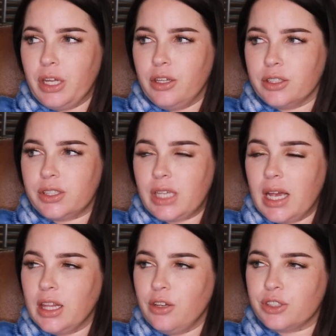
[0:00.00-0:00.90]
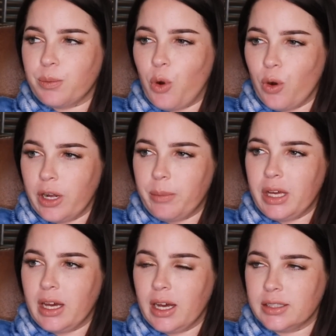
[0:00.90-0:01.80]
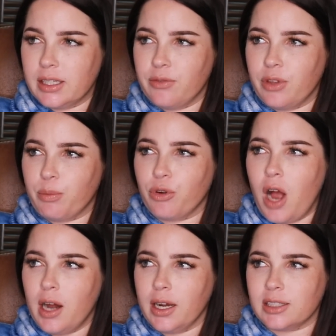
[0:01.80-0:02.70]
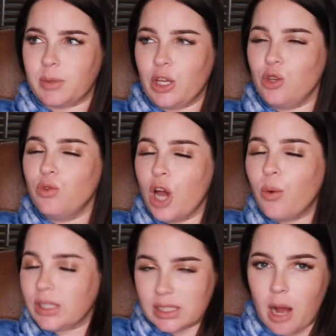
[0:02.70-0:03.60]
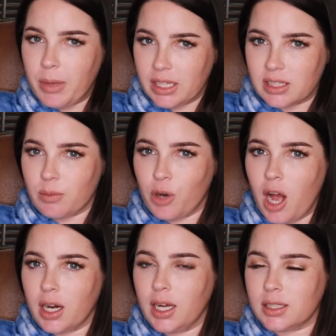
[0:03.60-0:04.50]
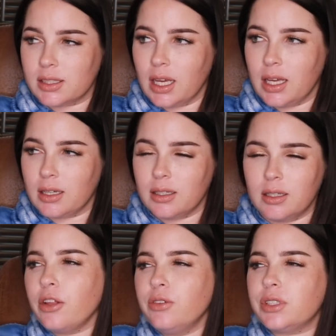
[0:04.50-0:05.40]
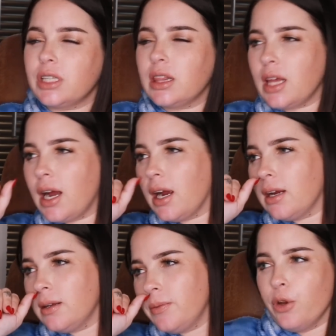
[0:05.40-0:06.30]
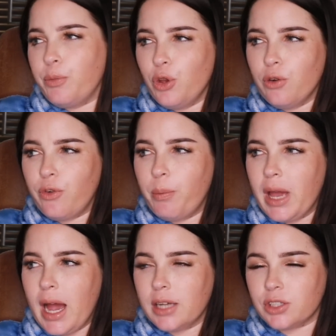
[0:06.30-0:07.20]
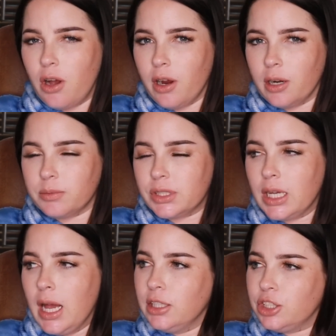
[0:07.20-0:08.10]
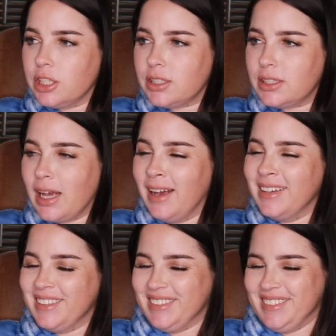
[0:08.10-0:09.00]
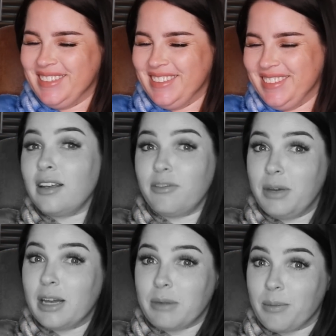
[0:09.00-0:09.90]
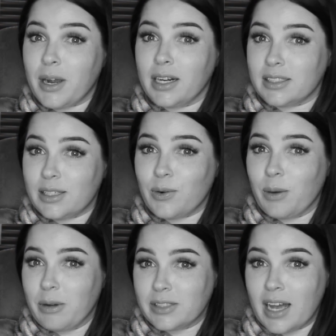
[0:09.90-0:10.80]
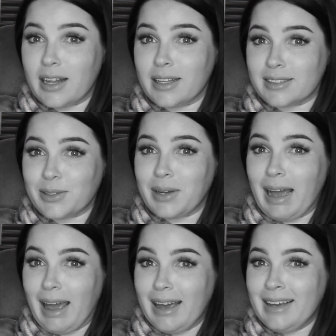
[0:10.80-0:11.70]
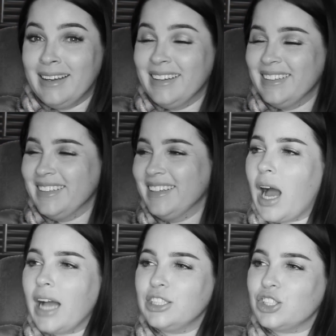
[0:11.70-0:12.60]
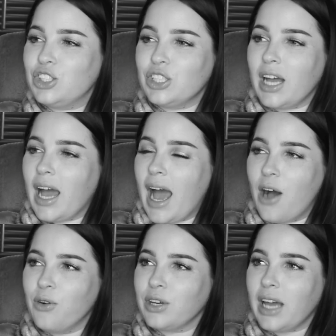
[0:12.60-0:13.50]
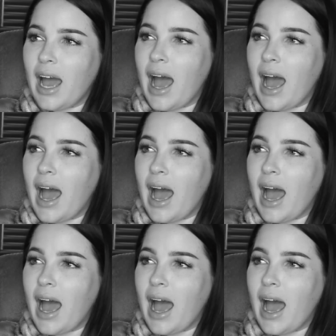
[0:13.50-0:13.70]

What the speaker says: But you're saying that you support it because of the products, but you know it's not because of the products. Like, how can you sit there with your beautiful big arms and just say, leave me and my pregnancy hormones out of this, okay? I just, how